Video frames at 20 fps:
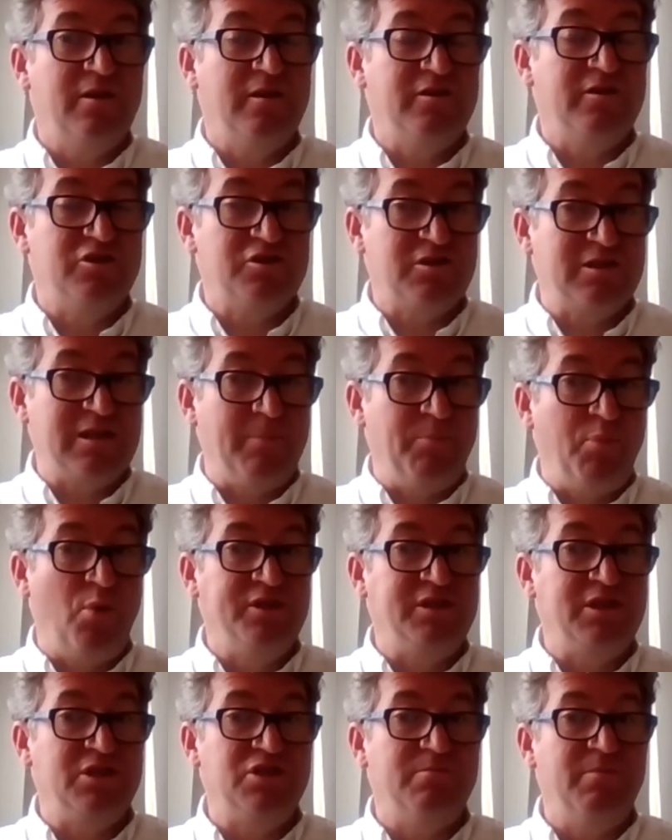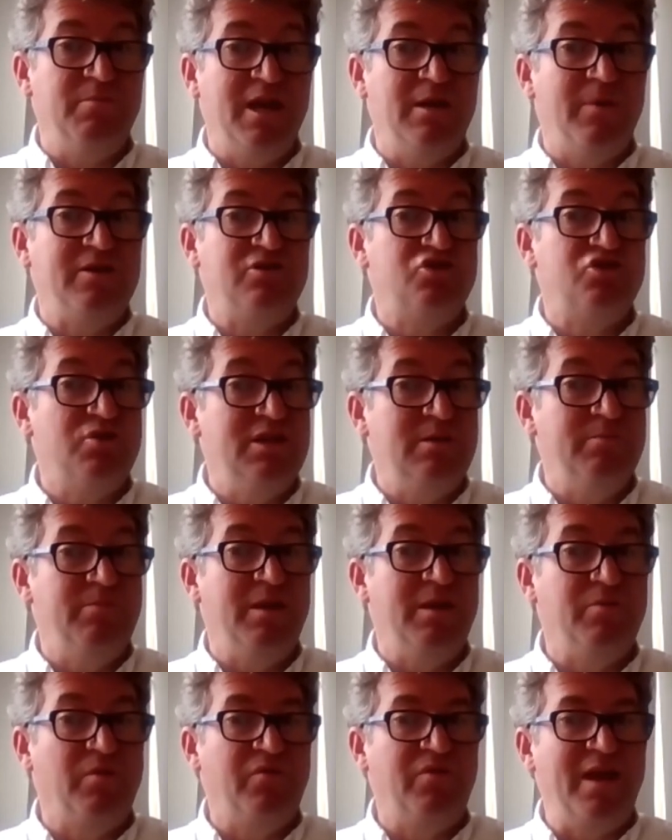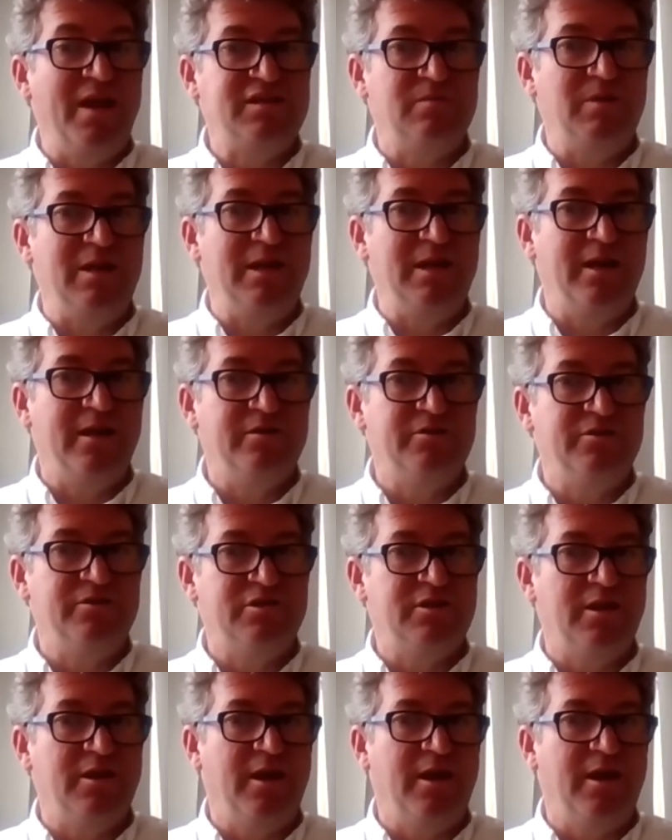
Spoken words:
Just that point that you made about treating people flexibly, and